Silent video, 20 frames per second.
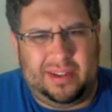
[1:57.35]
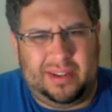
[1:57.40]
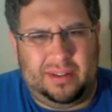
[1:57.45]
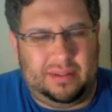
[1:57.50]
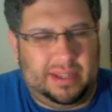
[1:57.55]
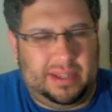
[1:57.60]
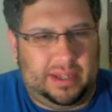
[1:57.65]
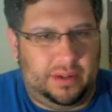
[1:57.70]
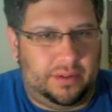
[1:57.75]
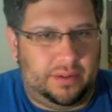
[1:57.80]
you know,
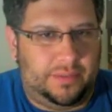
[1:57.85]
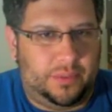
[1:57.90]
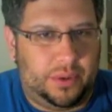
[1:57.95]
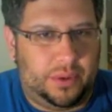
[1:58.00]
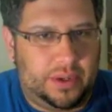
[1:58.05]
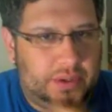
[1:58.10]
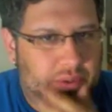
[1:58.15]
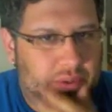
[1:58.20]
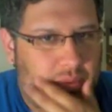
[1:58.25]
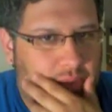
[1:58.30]
like in her
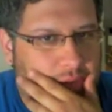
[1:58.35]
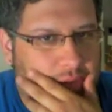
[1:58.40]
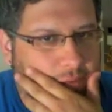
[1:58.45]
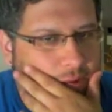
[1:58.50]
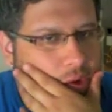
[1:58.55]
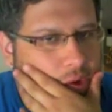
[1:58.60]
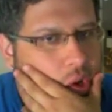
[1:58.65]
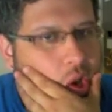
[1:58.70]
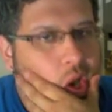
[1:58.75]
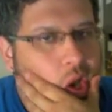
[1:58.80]
40s or
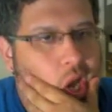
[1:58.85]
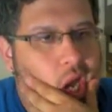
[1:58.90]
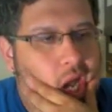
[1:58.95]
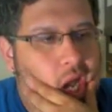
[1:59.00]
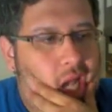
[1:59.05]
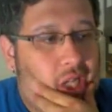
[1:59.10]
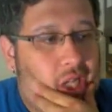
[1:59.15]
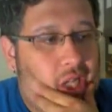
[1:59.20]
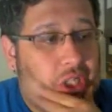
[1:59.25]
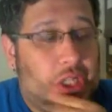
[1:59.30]
whatever.
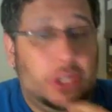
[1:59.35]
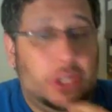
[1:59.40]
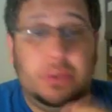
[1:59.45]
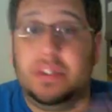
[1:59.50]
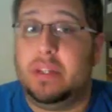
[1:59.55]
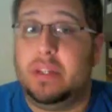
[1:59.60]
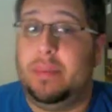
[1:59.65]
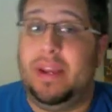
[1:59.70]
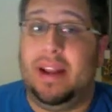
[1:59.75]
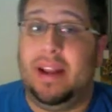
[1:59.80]
She used to be an